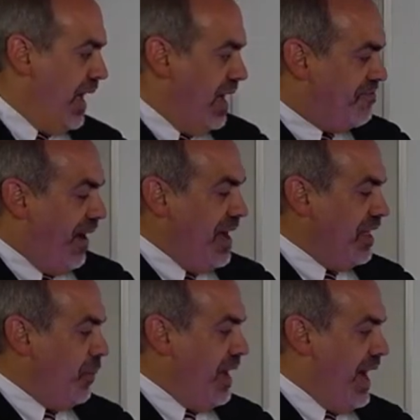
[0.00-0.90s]
And
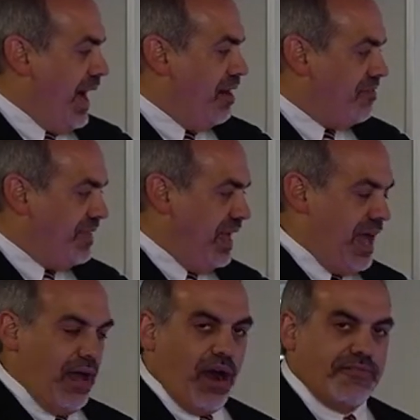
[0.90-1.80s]
finally, we have
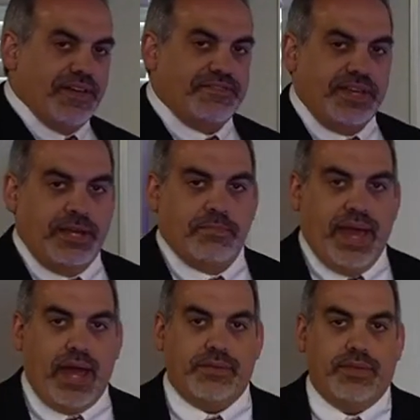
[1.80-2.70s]
the AR 15
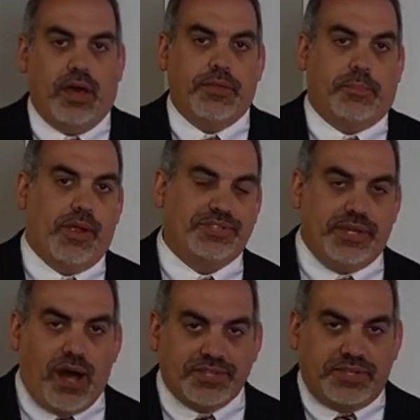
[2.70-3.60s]
ban. You know, the policy
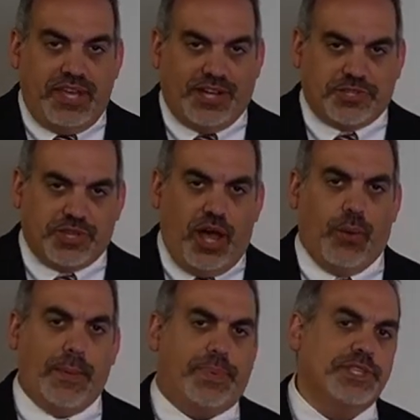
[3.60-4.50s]
calls it the assault
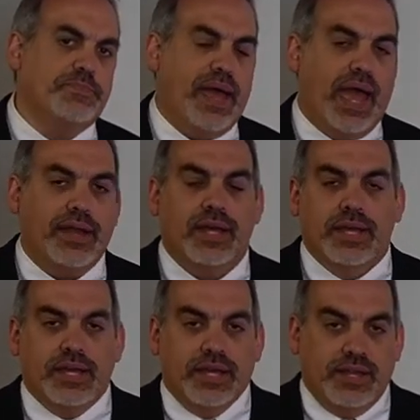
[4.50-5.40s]
weapons ban.
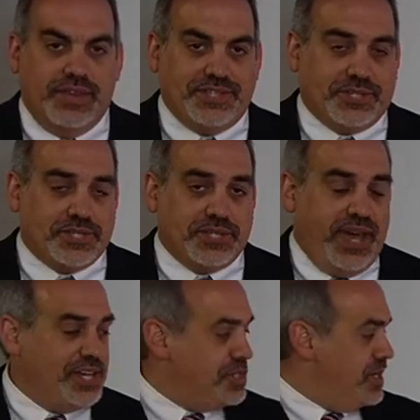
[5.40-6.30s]
This
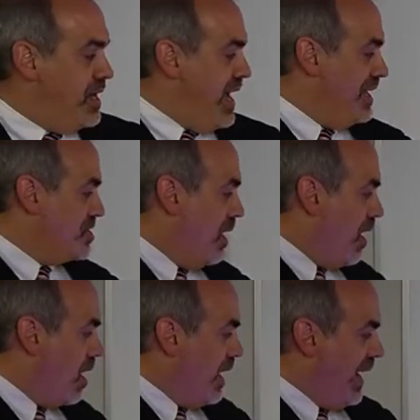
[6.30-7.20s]
legislation,
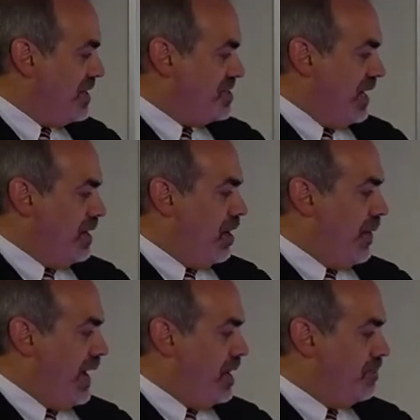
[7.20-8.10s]
H.R.
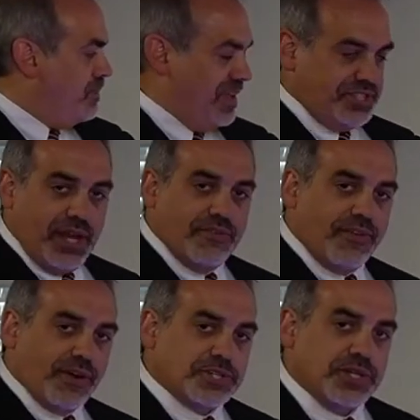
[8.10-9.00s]
1808, the Senate
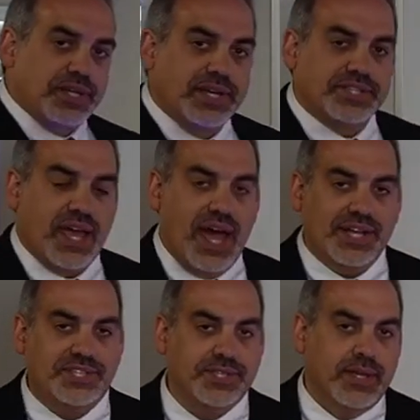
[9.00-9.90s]
version is
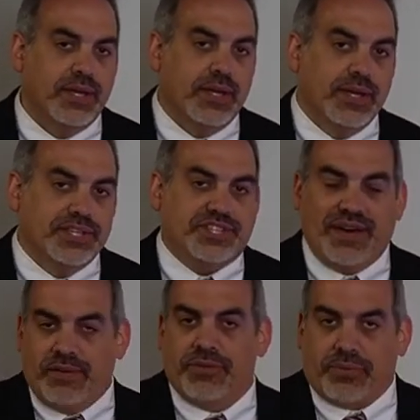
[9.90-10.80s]
S
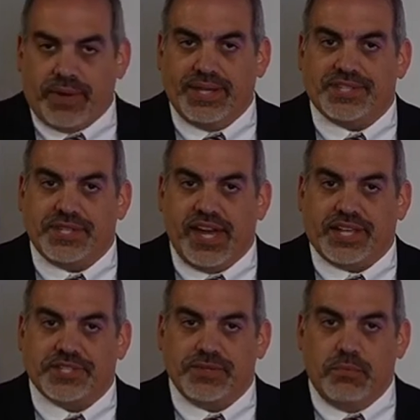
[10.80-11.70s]

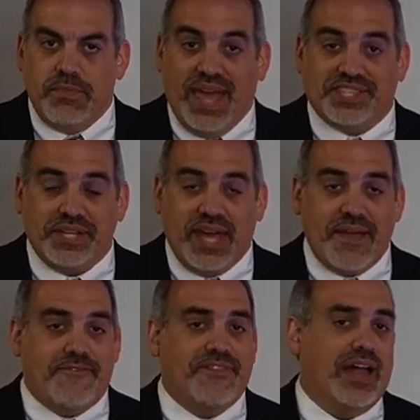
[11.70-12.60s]
736, makes it
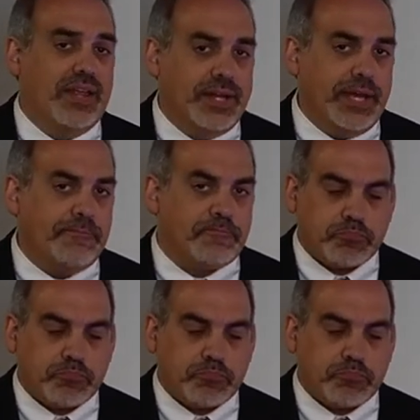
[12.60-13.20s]
a felony